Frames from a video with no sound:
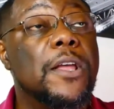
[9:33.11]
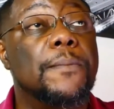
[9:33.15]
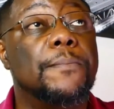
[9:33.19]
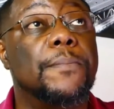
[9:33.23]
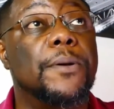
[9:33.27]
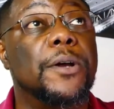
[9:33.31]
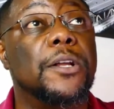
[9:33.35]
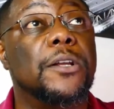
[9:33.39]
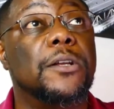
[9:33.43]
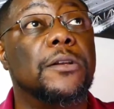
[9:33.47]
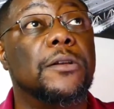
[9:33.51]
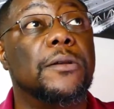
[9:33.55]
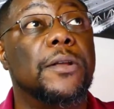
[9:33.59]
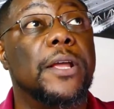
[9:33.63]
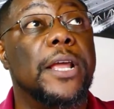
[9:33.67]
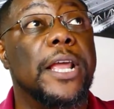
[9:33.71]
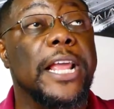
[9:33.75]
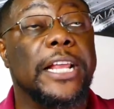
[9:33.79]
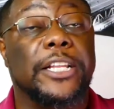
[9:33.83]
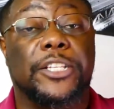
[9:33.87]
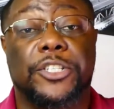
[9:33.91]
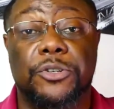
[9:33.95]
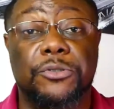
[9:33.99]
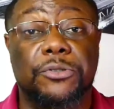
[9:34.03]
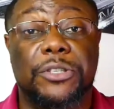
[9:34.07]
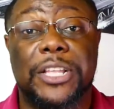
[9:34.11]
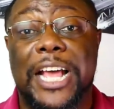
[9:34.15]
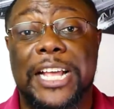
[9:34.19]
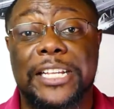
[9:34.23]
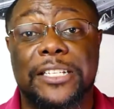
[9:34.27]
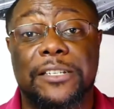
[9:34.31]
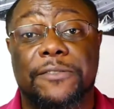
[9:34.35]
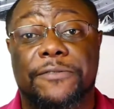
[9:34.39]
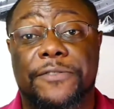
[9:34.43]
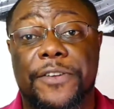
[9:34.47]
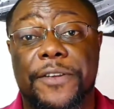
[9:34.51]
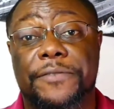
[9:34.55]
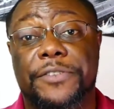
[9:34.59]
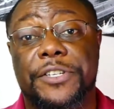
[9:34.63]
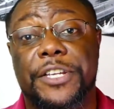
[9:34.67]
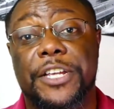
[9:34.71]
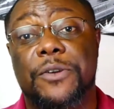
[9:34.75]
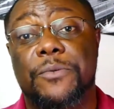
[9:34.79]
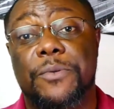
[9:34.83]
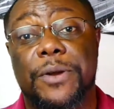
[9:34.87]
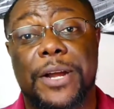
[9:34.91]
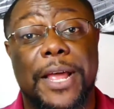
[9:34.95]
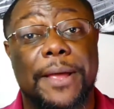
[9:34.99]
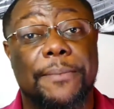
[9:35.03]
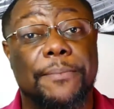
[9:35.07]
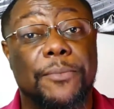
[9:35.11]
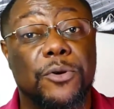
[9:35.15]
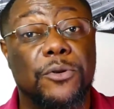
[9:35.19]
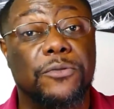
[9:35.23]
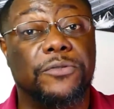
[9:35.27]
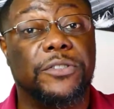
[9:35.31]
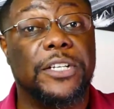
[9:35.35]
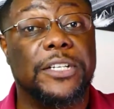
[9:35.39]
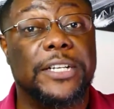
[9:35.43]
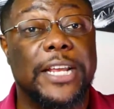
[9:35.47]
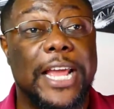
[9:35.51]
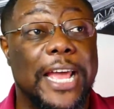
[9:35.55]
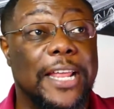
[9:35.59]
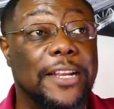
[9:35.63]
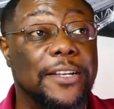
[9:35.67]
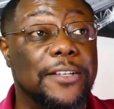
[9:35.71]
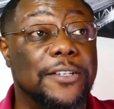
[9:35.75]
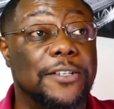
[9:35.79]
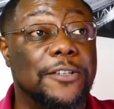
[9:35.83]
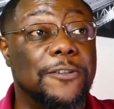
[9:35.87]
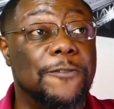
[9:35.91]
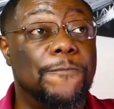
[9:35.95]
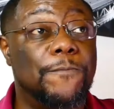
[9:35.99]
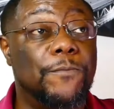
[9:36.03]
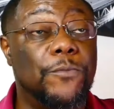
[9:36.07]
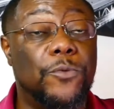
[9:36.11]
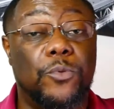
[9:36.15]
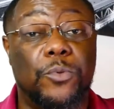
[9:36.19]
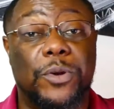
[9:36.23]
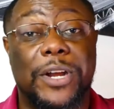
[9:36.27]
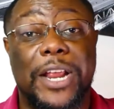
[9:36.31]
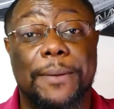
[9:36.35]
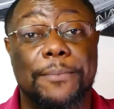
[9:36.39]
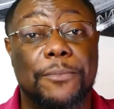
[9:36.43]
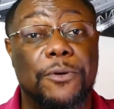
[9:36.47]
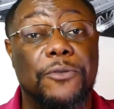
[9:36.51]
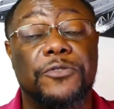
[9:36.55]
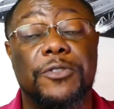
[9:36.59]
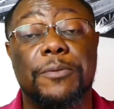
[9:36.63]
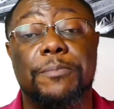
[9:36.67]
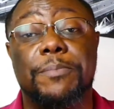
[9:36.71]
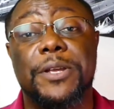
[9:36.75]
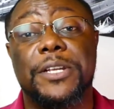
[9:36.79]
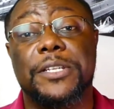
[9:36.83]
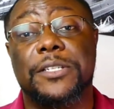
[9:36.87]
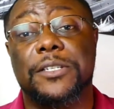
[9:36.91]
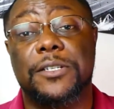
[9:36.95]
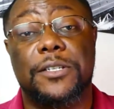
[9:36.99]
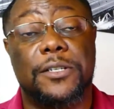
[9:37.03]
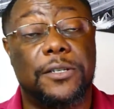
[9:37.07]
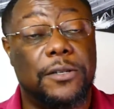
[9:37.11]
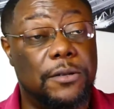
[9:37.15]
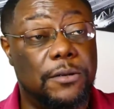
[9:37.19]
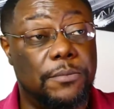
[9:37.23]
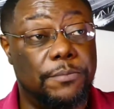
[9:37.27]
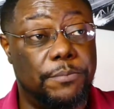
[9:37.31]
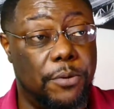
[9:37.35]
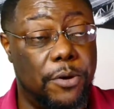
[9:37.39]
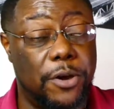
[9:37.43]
But in 2015, when I moved to Dallas, when I moved the business